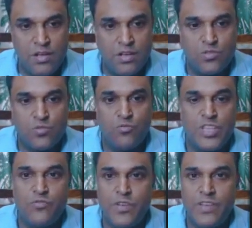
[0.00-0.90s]
so
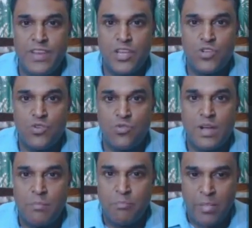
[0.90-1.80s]
which we need to
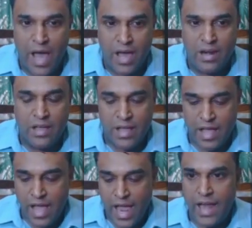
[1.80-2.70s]
compare,
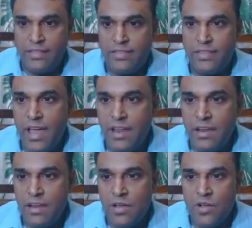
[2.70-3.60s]
and
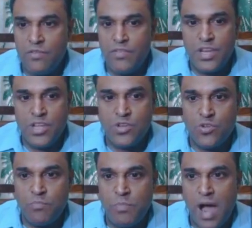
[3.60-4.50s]
then we need
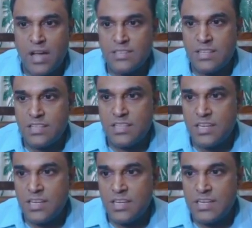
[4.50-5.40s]
to pass
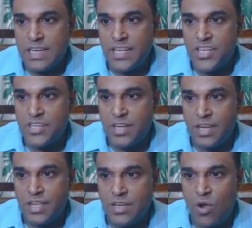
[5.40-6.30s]
the
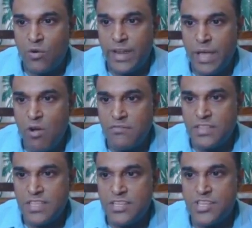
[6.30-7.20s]
dictionary. Now name of
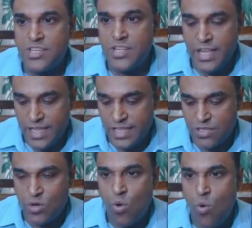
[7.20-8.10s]
this dictionary is
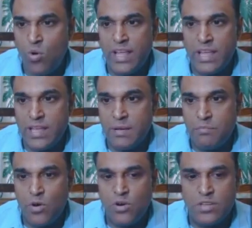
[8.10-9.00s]
known
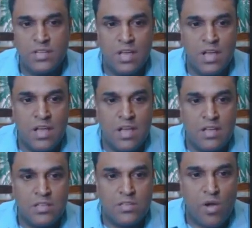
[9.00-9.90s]
inputs.
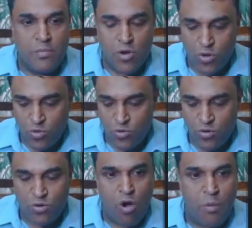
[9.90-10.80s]
So I'm going
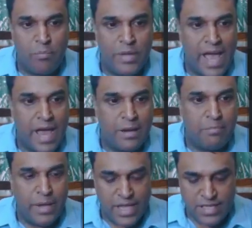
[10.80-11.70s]
to copy and
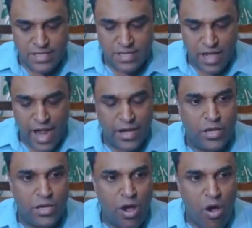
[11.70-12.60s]
paste, and
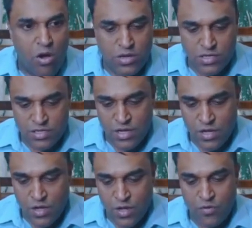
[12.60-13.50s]
dot,
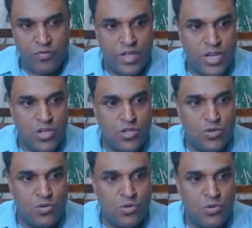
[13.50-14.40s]
we need
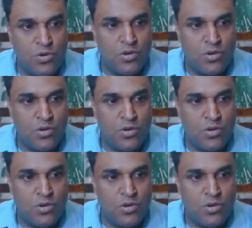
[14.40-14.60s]
to